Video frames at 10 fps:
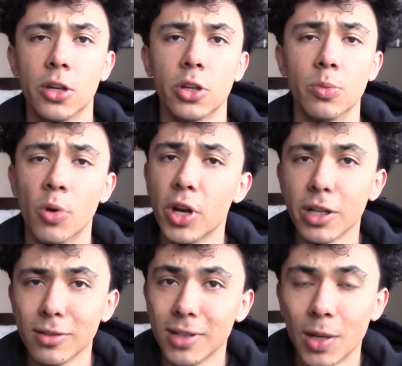Good morning
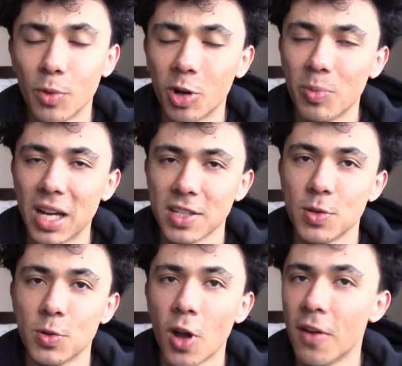and welcome back
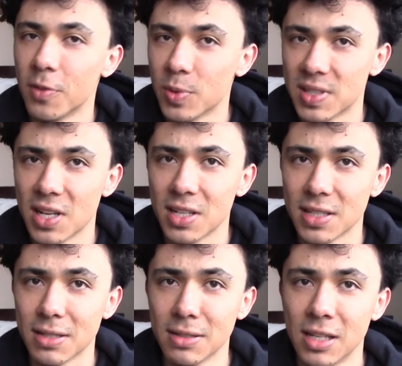to Coffee with
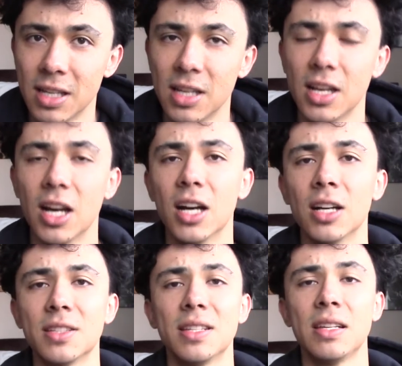Santi. Uh,
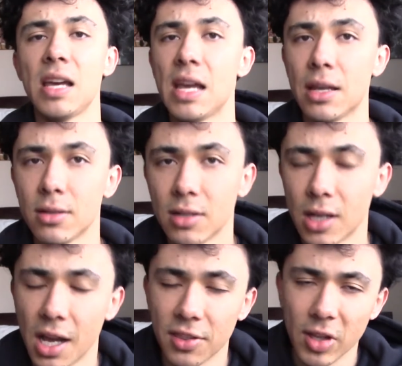today,
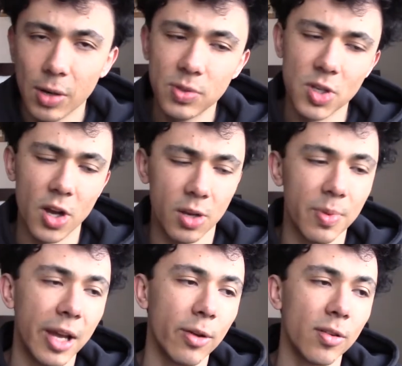I thought I would talk
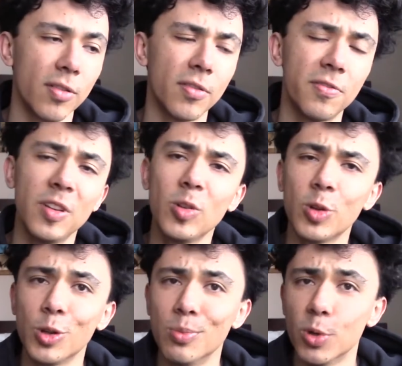about
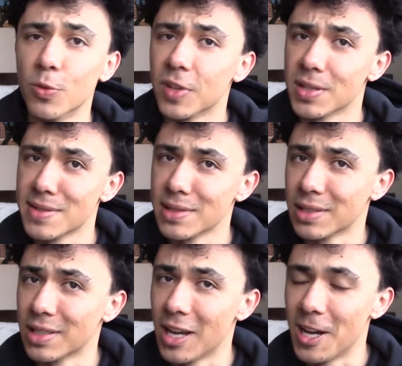feel-good movies
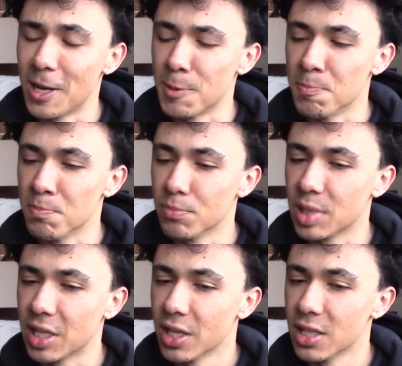um,
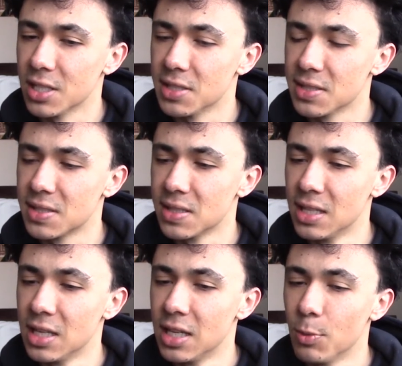because,
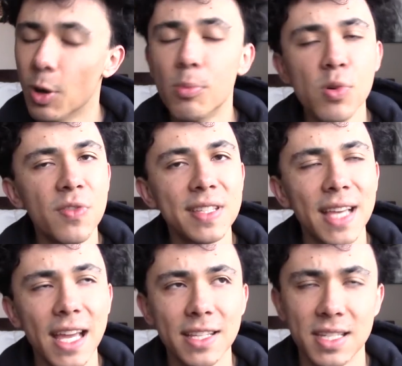well, movies
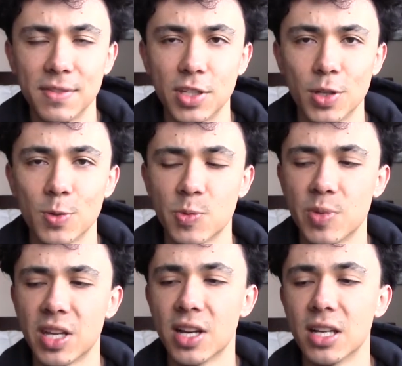and TV shows
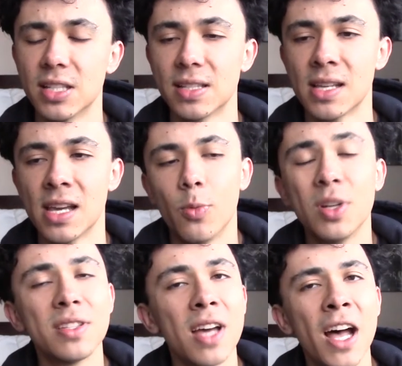because
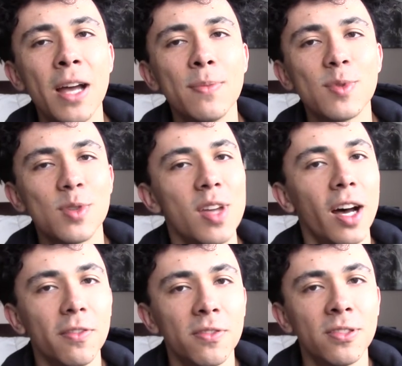when times are
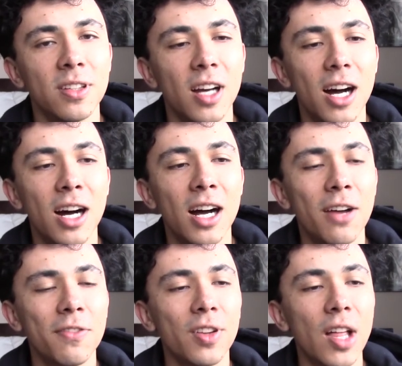tough, uh, I
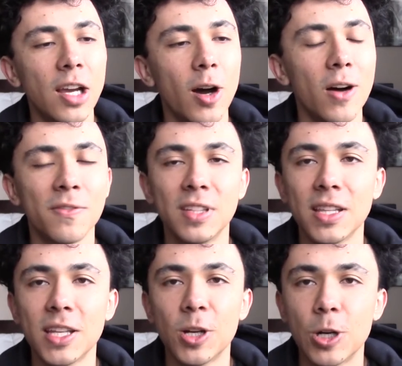feel like often
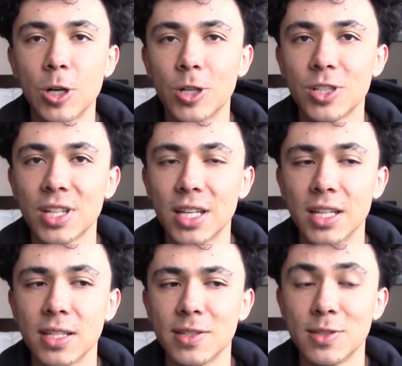the urge
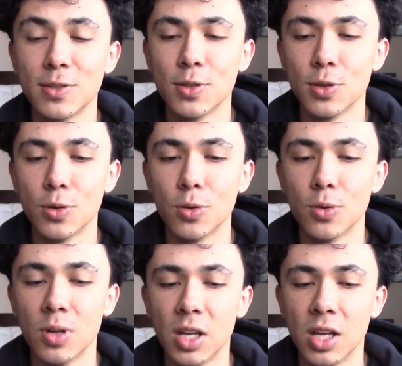is
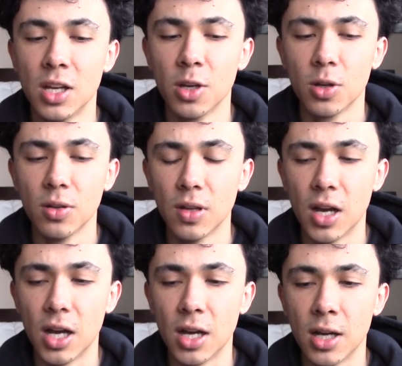to
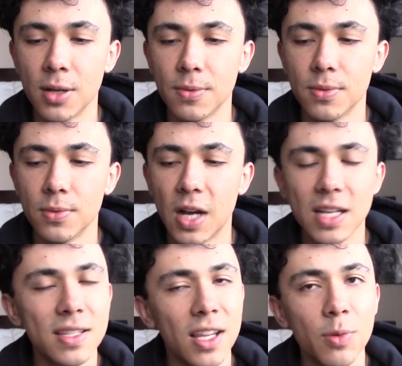uh,
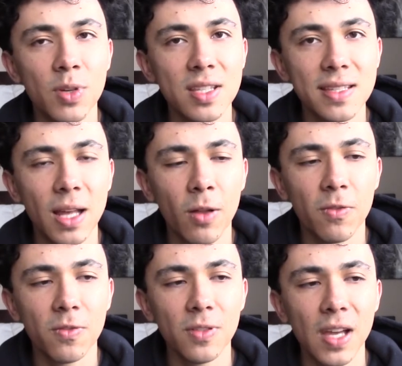isolate
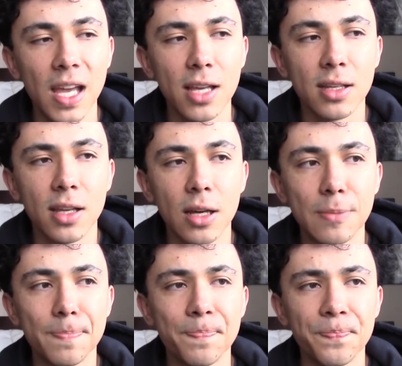oneself and um,